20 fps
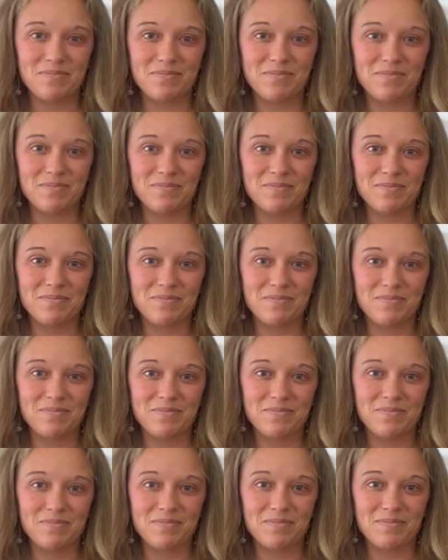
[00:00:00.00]

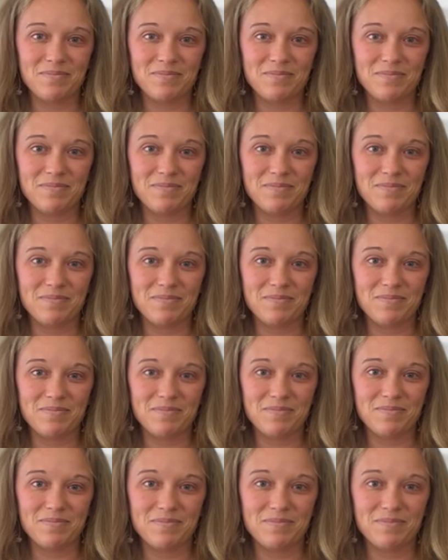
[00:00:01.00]

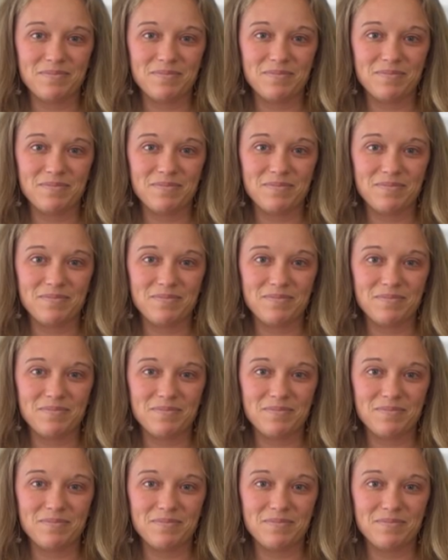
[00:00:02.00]

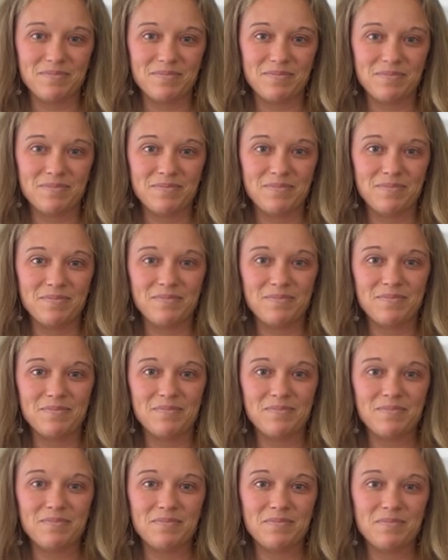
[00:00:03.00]

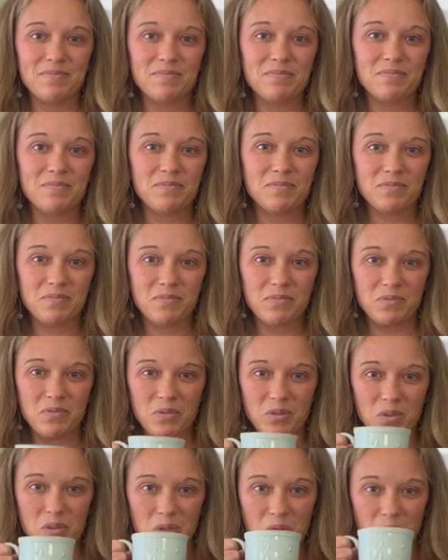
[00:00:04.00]

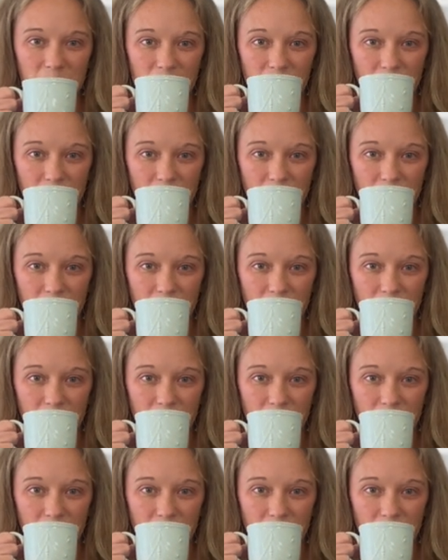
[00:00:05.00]
[no speech]